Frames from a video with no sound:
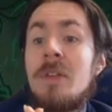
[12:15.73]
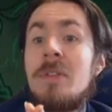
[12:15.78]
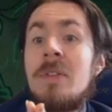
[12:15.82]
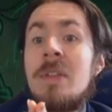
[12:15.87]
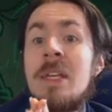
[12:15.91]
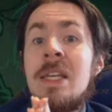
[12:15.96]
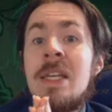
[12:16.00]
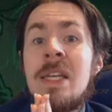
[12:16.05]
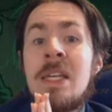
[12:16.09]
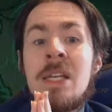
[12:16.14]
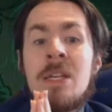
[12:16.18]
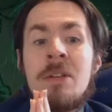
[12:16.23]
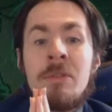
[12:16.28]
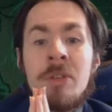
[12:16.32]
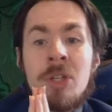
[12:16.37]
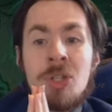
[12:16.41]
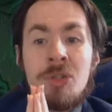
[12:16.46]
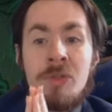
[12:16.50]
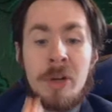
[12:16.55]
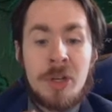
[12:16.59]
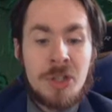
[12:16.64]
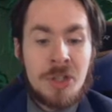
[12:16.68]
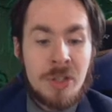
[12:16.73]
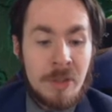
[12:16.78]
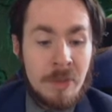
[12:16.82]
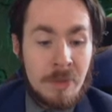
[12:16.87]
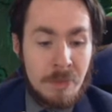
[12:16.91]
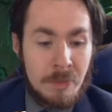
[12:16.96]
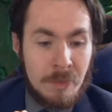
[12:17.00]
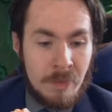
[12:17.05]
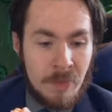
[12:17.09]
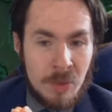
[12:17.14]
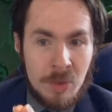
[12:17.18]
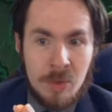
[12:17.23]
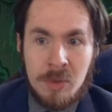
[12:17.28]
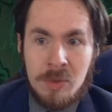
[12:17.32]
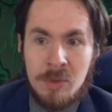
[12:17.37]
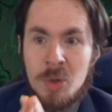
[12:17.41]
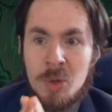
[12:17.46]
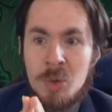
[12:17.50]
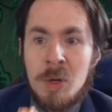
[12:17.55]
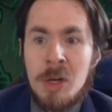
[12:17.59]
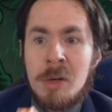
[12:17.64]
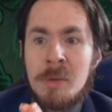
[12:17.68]
The restriction, or the
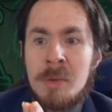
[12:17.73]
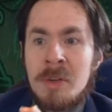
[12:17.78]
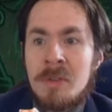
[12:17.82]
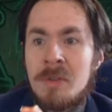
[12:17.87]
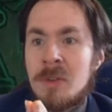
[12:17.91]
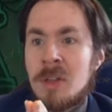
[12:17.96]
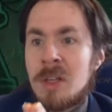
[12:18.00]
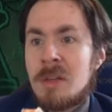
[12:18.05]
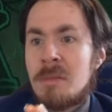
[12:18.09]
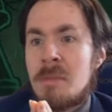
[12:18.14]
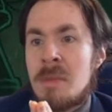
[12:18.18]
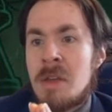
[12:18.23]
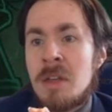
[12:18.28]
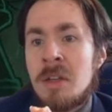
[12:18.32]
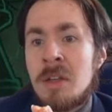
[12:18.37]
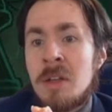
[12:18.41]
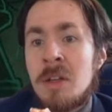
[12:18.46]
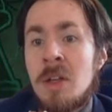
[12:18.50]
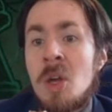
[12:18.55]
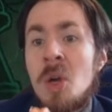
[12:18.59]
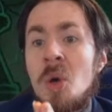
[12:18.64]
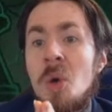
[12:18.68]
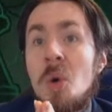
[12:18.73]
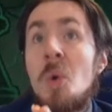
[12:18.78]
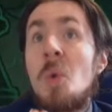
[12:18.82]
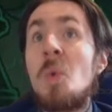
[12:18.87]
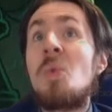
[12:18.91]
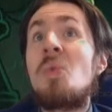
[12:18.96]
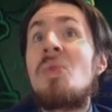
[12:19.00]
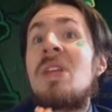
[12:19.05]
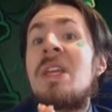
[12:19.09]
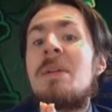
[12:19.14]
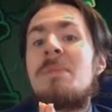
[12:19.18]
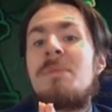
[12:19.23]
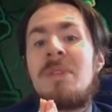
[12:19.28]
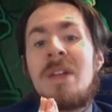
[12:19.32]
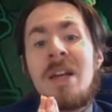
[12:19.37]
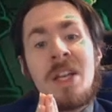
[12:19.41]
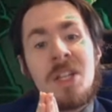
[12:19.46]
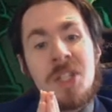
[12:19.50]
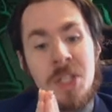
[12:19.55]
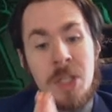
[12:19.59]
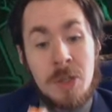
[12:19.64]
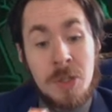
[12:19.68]
requirement for the companion, only
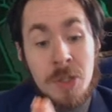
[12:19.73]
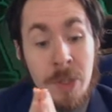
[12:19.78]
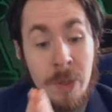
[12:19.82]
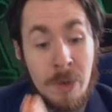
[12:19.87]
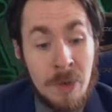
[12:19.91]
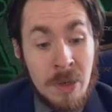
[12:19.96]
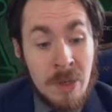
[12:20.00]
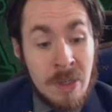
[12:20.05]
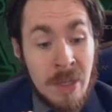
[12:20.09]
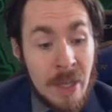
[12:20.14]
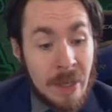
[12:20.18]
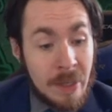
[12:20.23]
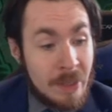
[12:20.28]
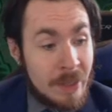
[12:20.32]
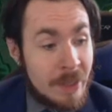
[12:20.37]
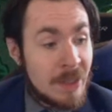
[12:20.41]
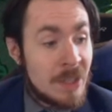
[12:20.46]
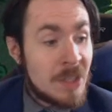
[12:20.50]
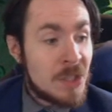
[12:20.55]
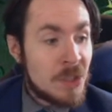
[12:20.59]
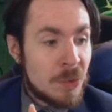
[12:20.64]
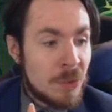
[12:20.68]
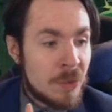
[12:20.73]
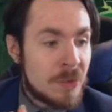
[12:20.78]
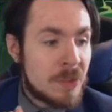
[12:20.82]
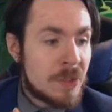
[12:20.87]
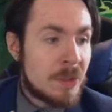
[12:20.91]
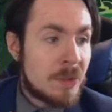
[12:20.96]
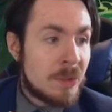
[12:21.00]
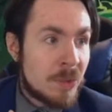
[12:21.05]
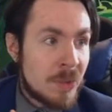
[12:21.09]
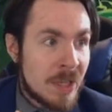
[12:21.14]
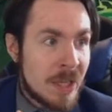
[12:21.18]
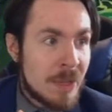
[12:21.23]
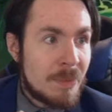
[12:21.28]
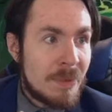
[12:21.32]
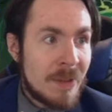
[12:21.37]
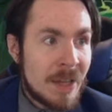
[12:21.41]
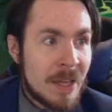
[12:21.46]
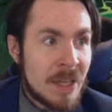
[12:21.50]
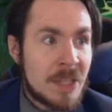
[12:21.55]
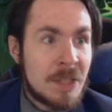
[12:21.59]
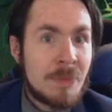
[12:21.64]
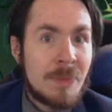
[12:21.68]
applies to your starting deck, and this also only
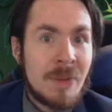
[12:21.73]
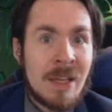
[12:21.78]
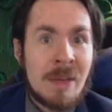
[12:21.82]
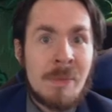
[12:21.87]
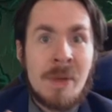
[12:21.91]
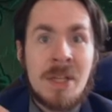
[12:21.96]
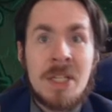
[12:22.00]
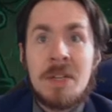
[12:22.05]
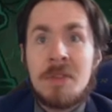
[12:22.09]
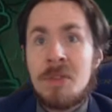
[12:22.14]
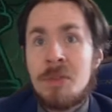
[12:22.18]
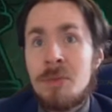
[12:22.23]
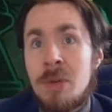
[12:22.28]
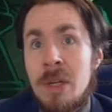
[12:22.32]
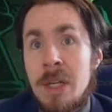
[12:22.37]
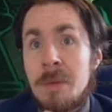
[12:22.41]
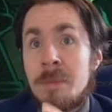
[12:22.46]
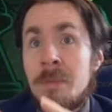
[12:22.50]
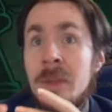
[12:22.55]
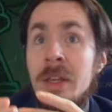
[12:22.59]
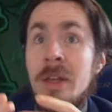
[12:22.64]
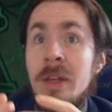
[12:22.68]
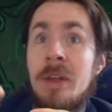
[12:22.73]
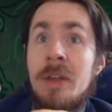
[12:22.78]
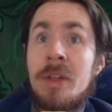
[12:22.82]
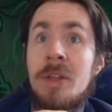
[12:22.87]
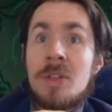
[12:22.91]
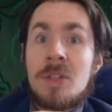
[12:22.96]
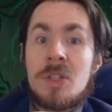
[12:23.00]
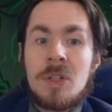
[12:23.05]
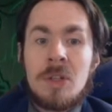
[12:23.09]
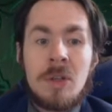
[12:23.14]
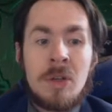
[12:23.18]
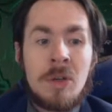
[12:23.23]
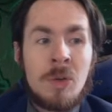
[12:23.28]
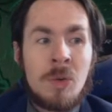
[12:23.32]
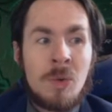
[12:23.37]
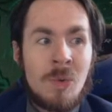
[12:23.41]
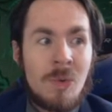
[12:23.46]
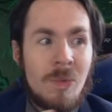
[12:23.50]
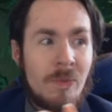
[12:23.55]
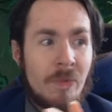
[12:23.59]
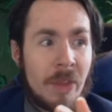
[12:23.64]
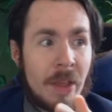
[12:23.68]
applies to playing best of 3.
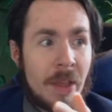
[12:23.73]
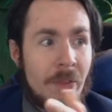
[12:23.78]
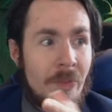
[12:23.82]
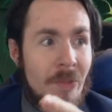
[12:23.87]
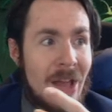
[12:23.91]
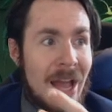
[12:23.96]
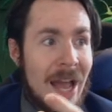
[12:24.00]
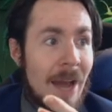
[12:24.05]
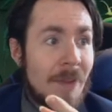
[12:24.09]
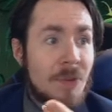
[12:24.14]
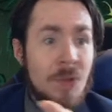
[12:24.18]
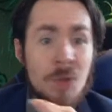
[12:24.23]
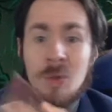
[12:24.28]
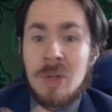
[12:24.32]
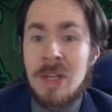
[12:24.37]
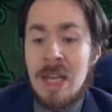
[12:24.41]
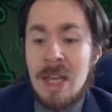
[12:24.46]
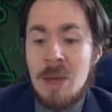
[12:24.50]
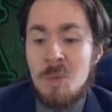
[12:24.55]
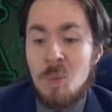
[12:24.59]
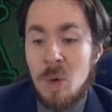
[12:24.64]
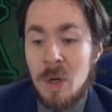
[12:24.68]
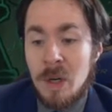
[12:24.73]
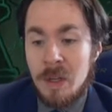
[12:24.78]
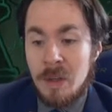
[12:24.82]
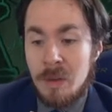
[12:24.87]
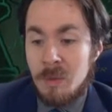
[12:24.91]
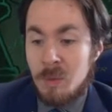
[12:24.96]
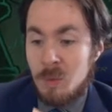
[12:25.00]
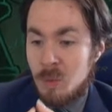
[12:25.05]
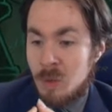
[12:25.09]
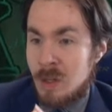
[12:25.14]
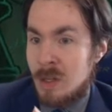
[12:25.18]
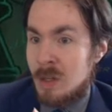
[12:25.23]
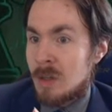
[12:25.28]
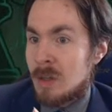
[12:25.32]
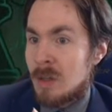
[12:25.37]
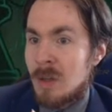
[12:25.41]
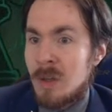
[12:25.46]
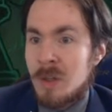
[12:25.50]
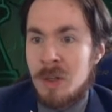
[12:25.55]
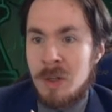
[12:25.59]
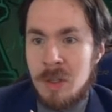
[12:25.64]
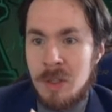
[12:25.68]
So, after game 1, where
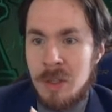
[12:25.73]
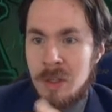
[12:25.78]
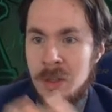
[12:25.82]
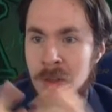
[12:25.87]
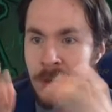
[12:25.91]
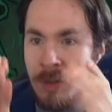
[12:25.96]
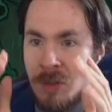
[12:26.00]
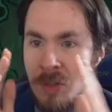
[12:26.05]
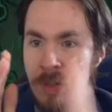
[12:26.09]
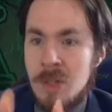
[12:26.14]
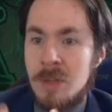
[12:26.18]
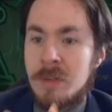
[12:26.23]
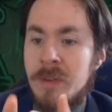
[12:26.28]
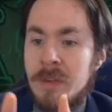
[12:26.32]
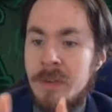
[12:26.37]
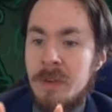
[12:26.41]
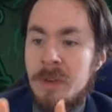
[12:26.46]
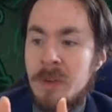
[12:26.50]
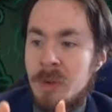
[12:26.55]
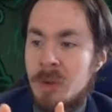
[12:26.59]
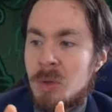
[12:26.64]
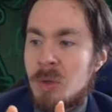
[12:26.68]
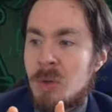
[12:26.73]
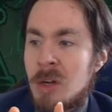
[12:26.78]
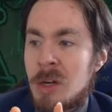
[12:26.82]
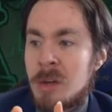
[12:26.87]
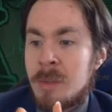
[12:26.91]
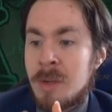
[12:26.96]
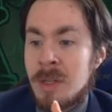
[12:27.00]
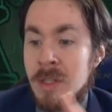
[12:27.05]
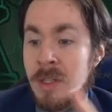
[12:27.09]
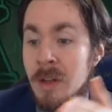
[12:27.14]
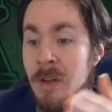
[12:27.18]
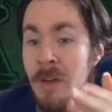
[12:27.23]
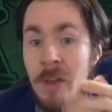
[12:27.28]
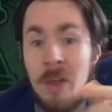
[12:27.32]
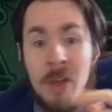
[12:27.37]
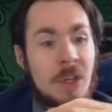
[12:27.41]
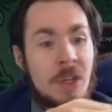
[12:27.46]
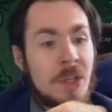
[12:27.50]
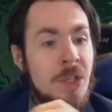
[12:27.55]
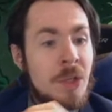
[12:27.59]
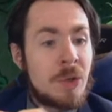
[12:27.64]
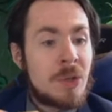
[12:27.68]
all your cards do fulfill the requirement,
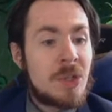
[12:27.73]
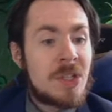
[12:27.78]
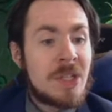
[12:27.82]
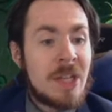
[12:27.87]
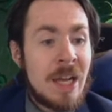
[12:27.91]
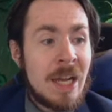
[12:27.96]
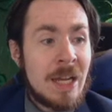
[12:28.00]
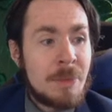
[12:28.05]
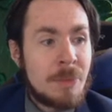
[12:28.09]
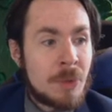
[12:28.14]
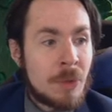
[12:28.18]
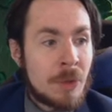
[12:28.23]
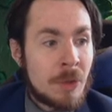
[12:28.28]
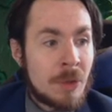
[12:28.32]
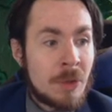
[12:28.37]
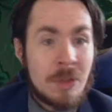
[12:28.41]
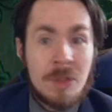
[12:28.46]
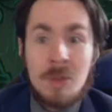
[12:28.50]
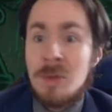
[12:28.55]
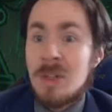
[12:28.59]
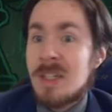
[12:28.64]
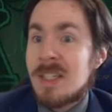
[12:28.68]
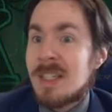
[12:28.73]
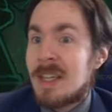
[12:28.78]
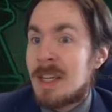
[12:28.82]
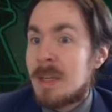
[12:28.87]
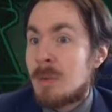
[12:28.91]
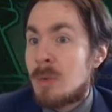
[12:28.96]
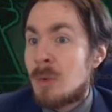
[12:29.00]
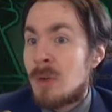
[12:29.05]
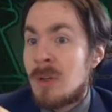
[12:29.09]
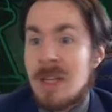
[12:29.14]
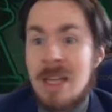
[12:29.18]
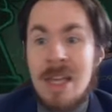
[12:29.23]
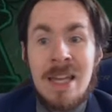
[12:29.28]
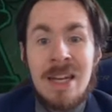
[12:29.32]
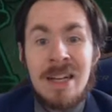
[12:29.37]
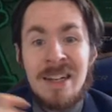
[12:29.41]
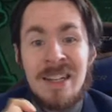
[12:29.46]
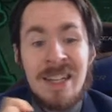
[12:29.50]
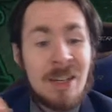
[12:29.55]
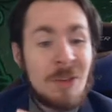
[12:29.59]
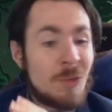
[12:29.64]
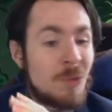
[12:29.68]
your sideboard, you can sideboard in
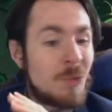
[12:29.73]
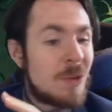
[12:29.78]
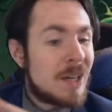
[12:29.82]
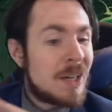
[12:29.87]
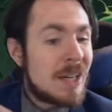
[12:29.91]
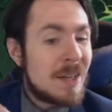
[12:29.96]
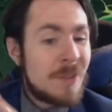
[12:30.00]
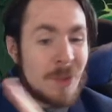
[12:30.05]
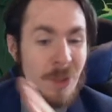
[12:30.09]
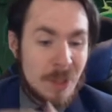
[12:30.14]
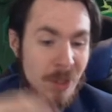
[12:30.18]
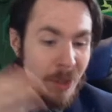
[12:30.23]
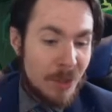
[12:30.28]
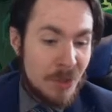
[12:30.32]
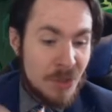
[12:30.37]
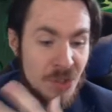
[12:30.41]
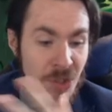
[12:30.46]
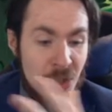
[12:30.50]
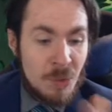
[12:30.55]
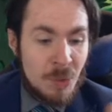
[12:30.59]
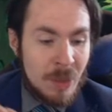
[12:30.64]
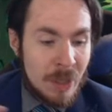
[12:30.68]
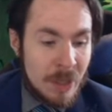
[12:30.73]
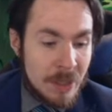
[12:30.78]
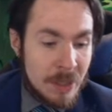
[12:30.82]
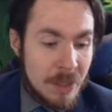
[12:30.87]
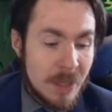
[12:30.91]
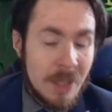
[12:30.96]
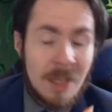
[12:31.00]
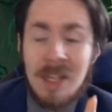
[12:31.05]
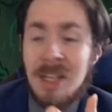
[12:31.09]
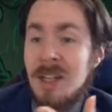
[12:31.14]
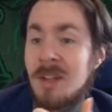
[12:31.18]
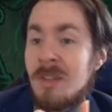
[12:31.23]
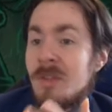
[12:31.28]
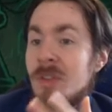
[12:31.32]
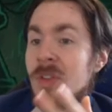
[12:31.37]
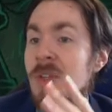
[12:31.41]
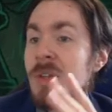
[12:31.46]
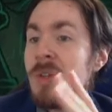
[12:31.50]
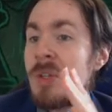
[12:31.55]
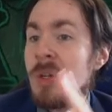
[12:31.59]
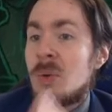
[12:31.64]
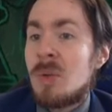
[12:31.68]
and out whatever cards you want.
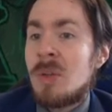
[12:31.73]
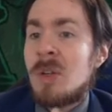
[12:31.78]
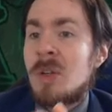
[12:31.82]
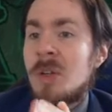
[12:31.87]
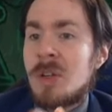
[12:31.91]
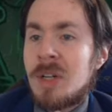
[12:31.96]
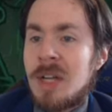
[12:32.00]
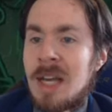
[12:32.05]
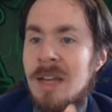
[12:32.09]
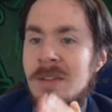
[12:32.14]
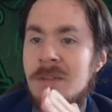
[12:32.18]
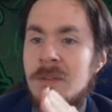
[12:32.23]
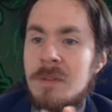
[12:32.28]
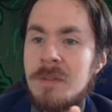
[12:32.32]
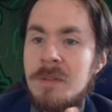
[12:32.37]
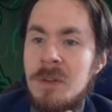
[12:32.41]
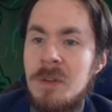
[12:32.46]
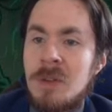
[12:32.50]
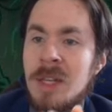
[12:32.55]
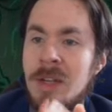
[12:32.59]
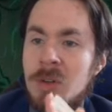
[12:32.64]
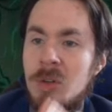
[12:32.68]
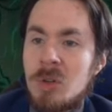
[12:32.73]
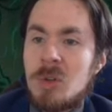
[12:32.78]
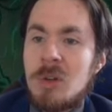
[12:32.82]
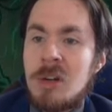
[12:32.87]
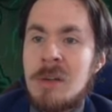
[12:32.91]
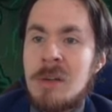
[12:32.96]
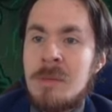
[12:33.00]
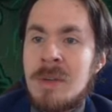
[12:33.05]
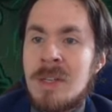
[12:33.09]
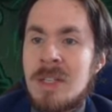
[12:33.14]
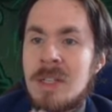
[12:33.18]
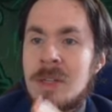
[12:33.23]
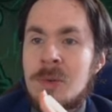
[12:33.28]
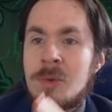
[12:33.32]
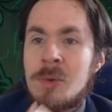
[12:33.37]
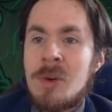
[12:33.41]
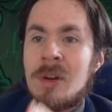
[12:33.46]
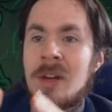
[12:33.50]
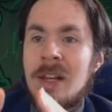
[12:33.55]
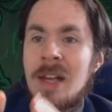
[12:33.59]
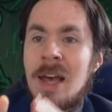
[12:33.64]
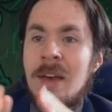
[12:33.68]
You no longer have to fulfill that requirement in
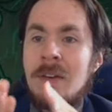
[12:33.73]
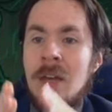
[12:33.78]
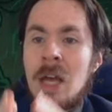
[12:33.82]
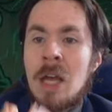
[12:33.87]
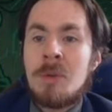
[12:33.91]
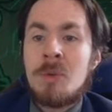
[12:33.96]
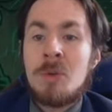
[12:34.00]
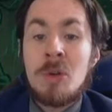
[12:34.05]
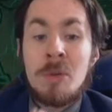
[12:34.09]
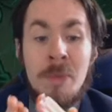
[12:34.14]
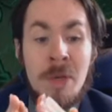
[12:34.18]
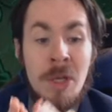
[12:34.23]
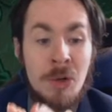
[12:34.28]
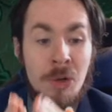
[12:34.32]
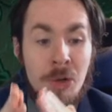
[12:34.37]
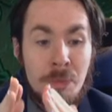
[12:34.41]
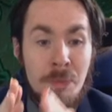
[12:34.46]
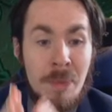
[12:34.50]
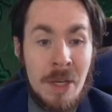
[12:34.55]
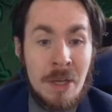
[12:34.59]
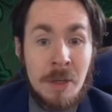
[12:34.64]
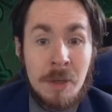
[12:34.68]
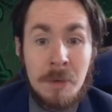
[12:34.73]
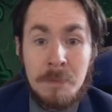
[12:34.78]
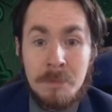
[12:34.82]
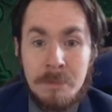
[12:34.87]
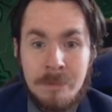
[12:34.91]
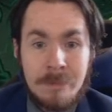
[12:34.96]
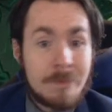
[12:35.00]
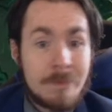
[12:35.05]
order to have Gyruda be your companion.